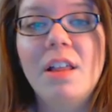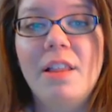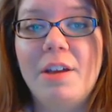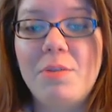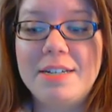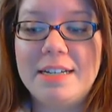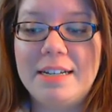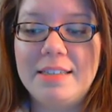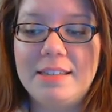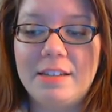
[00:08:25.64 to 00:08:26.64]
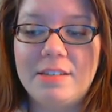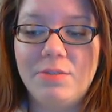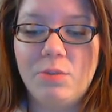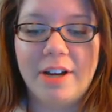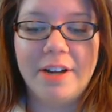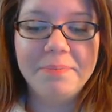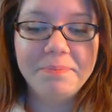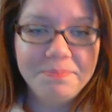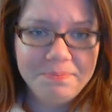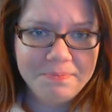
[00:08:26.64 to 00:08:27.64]
like we did in 6 of 1.
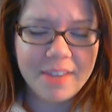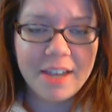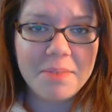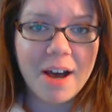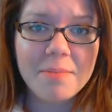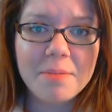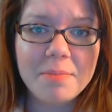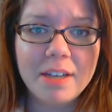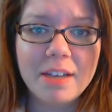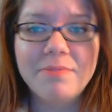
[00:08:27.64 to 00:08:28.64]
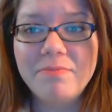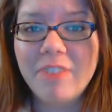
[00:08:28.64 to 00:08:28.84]
And probably a